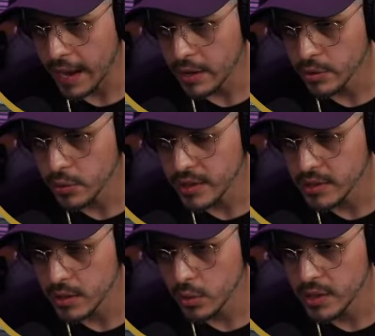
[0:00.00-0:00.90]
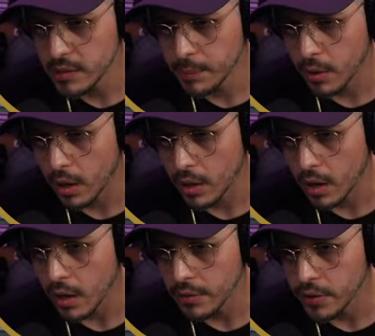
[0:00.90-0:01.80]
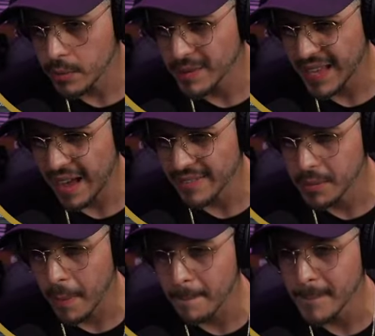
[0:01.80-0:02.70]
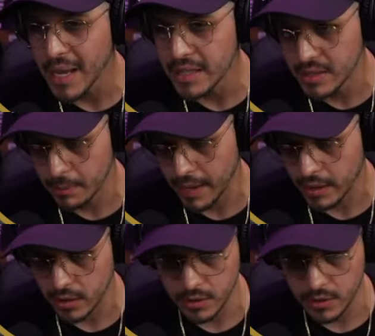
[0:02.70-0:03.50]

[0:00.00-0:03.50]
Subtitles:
I don't know who these people are, Oliver, but they have some amazing packs